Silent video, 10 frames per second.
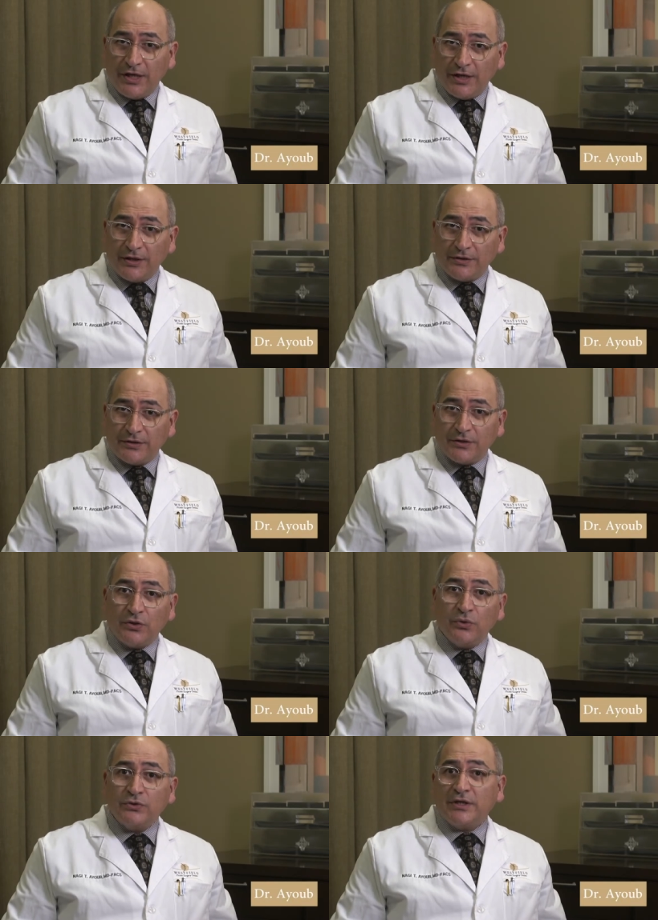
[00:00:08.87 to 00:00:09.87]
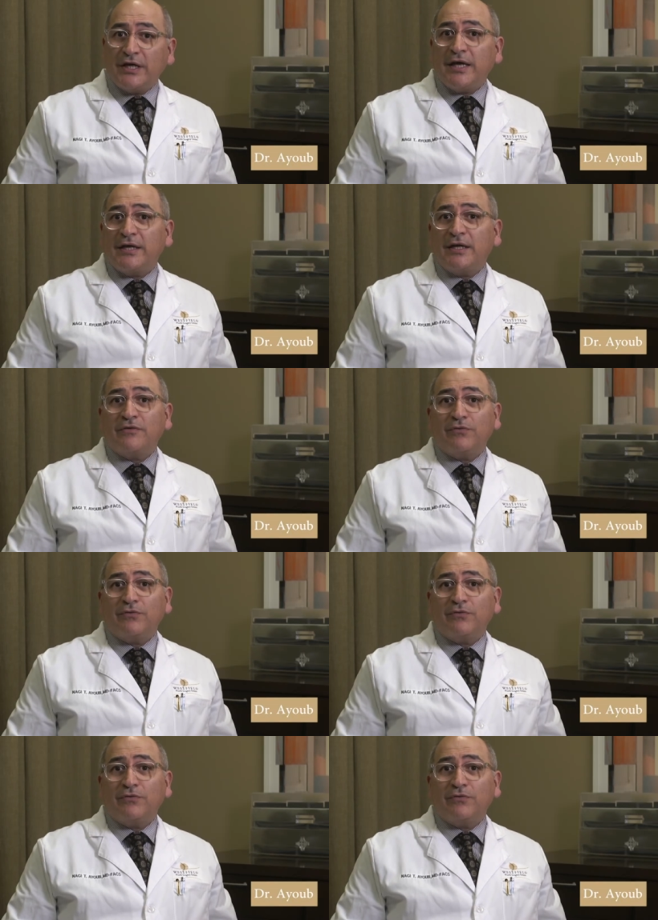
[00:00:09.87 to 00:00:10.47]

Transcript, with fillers: is, who's a candidate